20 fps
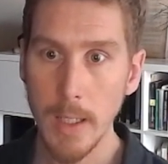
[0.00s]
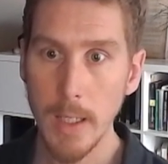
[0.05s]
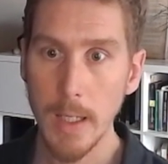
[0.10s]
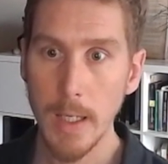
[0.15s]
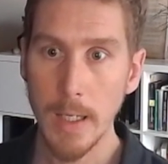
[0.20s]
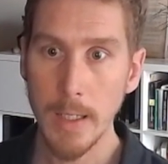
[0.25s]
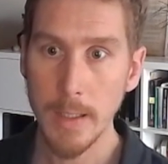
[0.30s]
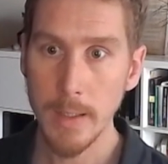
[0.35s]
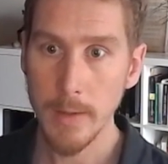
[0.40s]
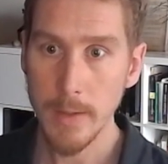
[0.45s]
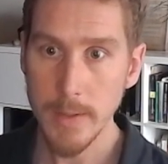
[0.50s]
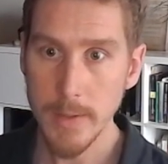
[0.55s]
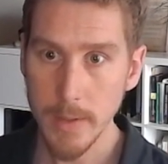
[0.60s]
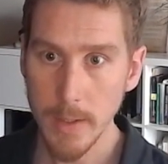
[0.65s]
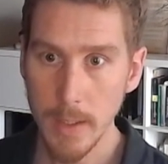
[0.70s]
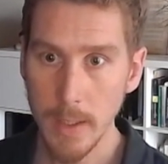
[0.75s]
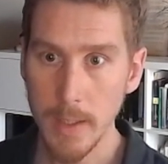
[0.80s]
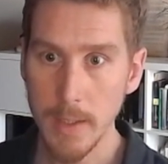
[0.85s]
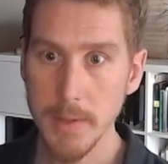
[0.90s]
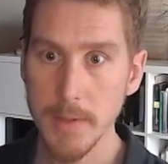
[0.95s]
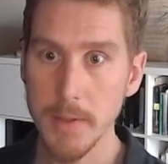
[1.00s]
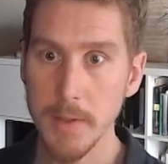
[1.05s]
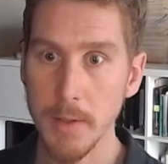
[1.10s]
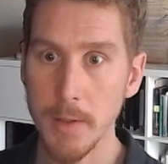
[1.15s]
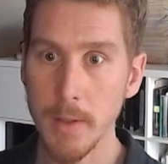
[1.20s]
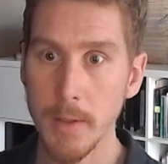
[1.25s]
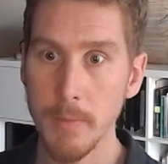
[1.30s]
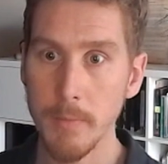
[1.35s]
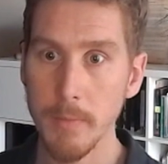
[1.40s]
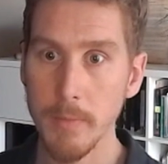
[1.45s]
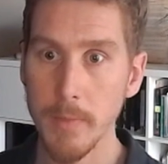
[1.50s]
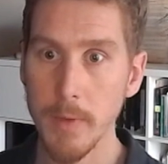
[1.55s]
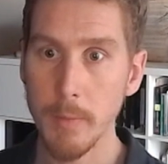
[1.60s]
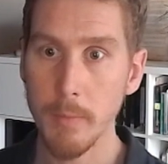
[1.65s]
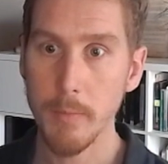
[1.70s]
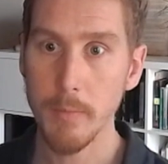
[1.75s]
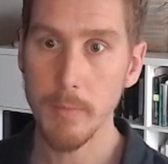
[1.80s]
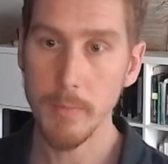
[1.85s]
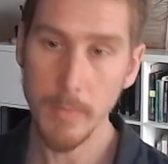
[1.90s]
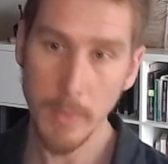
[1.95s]
And in this class, it
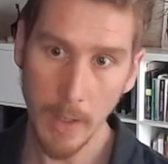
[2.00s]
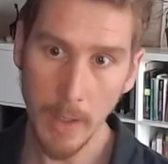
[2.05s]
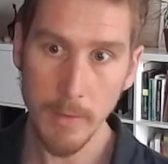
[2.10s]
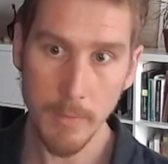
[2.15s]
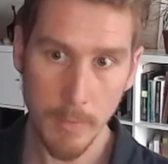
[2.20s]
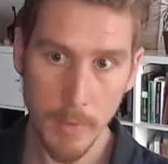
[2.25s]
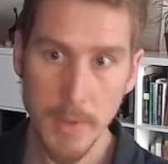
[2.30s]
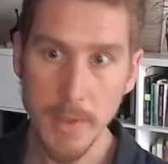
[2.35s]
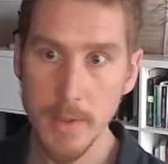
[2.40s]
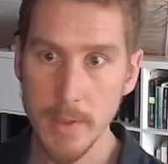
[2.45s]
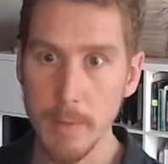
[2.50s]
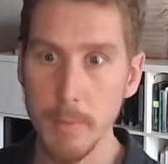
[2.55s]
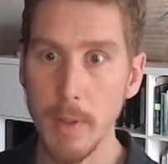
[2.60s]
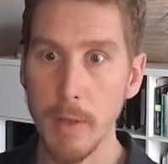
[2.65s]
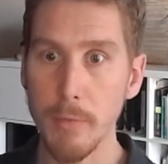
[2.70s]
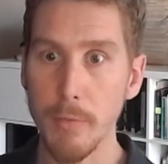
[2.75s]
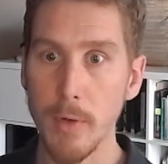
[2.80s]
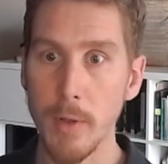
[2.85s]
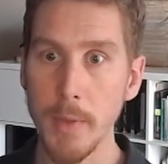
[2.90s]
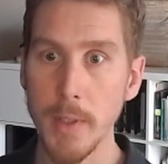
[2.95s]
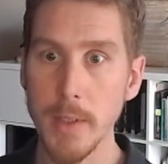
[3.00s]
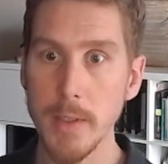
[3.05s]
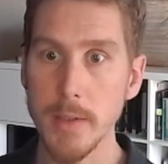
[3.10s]
was a similar format.